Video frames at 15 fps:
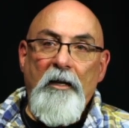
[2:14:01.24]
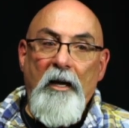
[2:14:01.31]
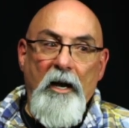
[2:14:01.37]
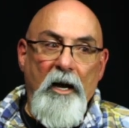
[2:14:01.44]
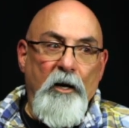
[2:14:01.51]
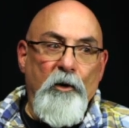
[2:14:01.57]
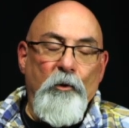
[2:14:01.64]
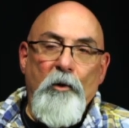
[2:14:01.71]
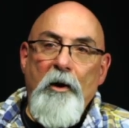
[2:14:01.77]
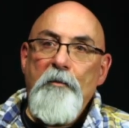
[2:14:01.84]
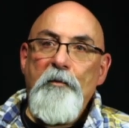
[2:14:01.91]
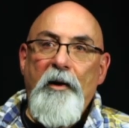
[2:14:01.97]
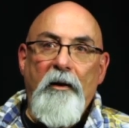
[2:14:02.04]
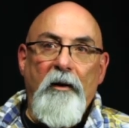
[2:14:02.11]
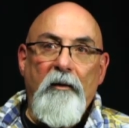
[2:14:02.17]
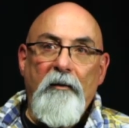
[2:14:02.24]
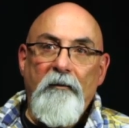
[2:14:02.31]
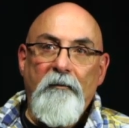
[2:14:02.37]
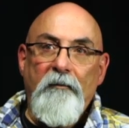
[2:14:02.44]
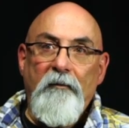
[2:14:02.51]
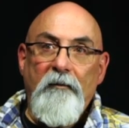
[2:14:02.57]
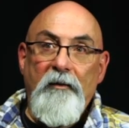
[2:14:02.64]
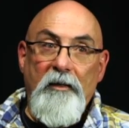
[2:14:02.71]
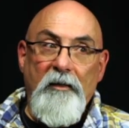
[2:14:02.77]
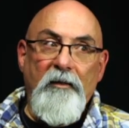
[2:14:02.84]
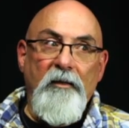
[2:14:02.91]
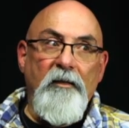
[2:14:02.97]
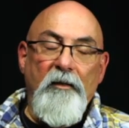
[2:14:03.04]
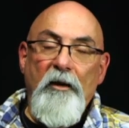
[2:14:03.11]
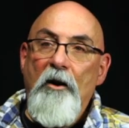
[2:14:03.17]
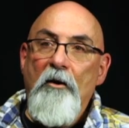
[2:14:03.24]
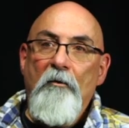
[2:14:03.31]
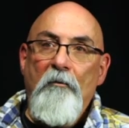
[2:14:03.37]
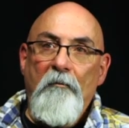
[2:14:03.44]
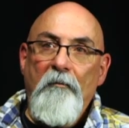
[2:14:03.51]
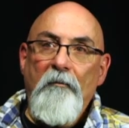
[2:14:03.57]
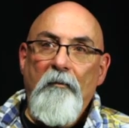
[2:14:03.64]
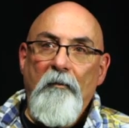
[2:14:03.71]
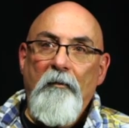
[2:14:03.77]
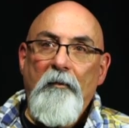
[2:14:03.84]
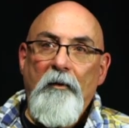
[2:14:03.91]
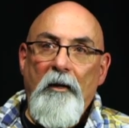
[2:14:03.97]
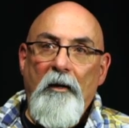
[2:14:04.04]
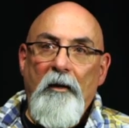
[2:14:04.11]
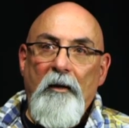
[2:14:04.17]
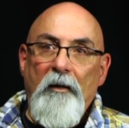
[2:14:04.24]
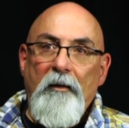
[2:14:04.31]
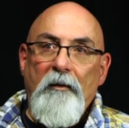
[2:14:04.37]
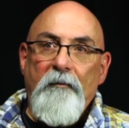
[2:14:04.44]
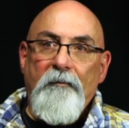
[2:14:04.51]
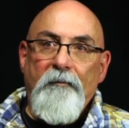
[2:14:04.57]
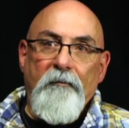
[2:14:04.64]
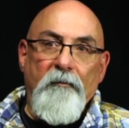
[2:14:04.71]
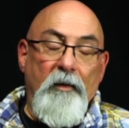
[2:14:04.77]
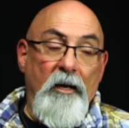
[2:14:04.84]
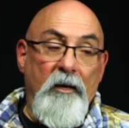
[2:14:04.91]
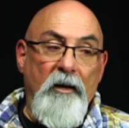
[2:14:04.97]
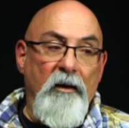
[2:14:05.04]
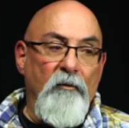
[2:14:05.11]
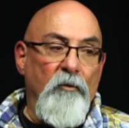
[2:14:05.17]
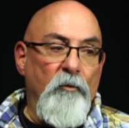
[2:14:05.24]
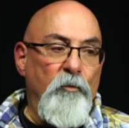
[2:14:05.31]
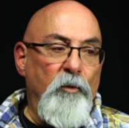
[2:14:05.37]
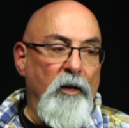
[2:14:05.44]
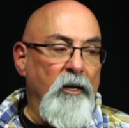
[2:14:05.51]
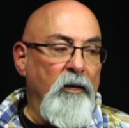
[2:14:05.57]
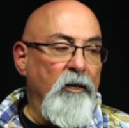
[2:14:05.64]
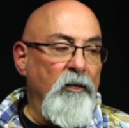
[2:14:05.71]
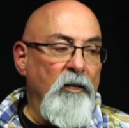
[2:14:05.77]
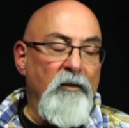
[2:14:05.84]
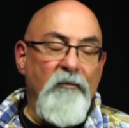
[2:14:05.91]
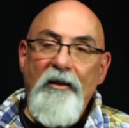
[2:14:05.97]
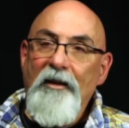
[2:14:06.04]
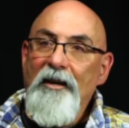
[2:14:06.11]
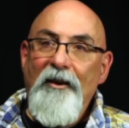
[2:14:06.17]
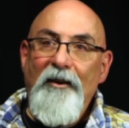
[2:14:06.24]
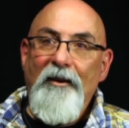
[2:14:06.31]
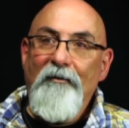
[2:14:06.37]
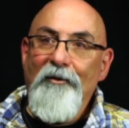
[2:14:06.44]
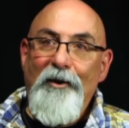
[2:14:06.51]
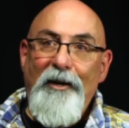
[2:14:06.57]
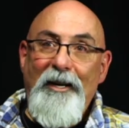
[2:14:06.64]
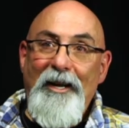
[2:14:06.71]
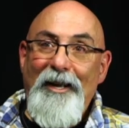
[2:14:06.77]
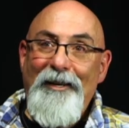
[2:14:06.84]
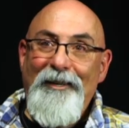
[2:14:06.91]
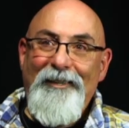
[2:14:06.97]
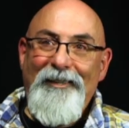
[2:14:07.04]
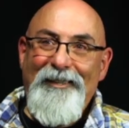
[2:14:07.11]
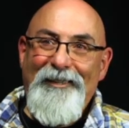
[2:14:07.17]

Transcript: I grew up here. This is home. I never plan on leaving here ever again.